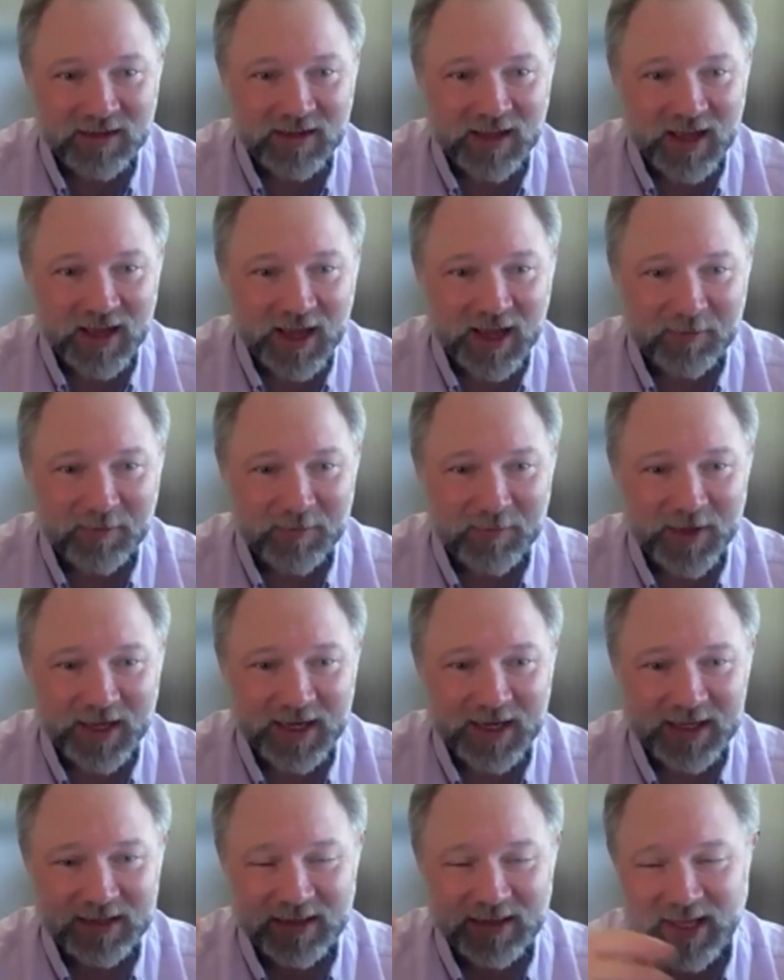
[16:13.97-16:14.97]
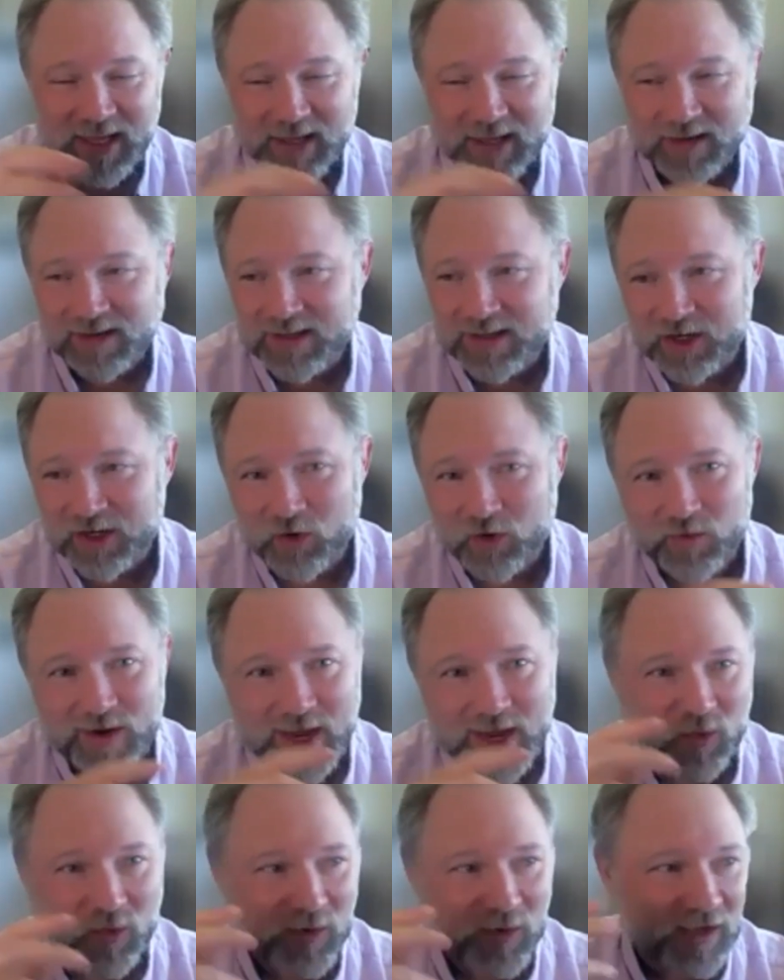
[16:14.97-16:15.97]
Um, in that, you know,
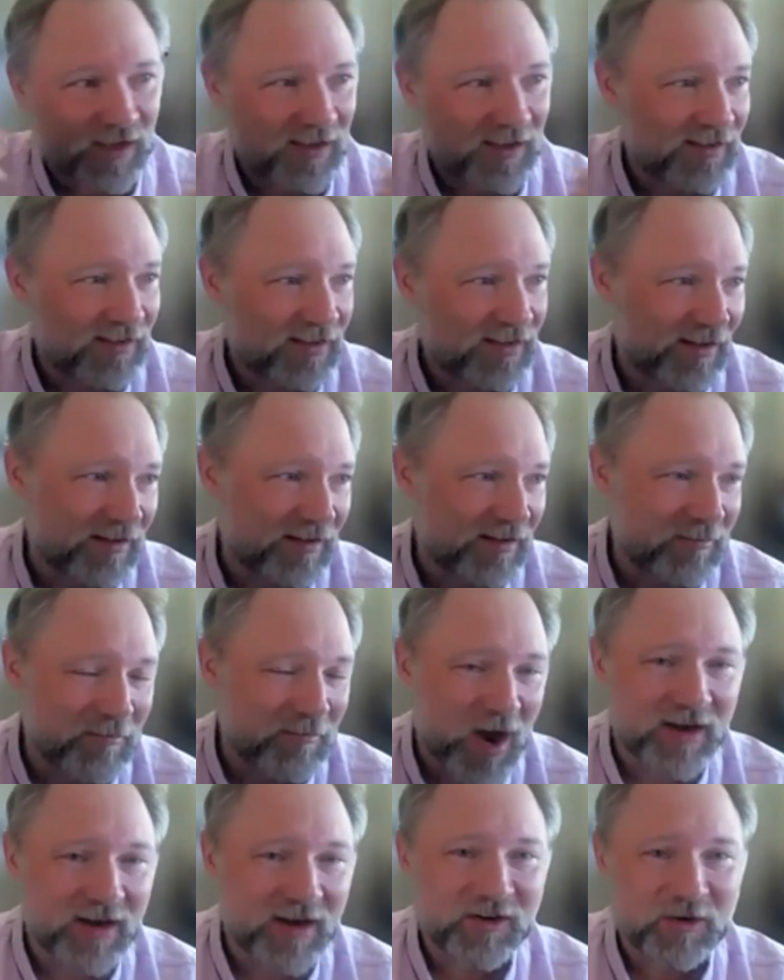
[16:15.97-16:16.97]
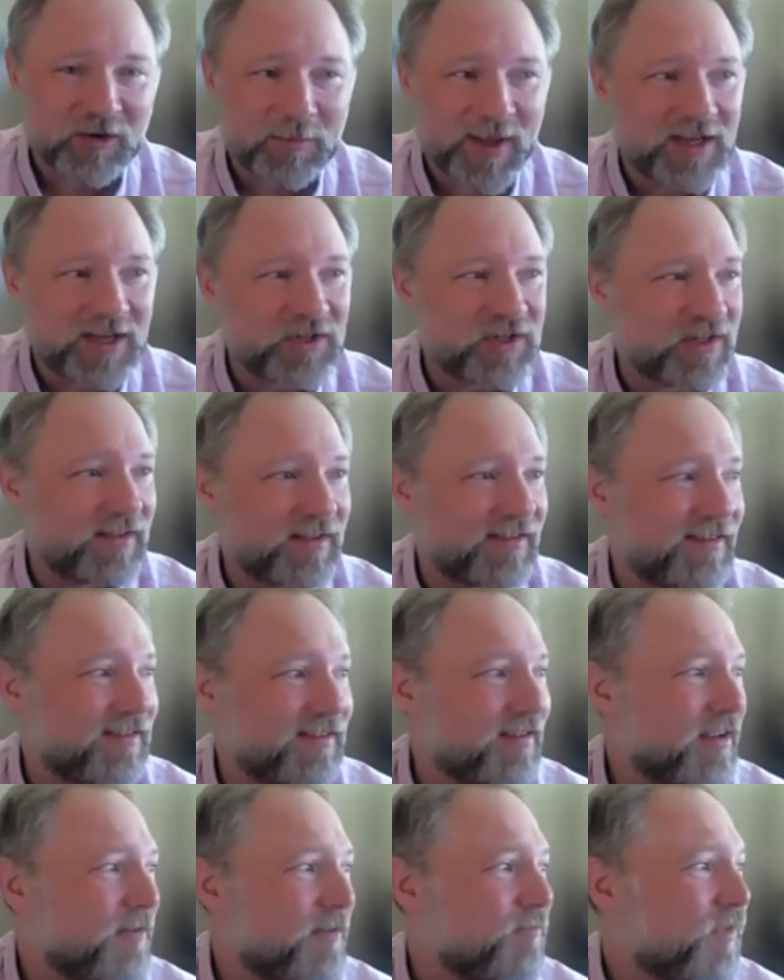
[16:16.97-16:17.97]
now we can monitor patients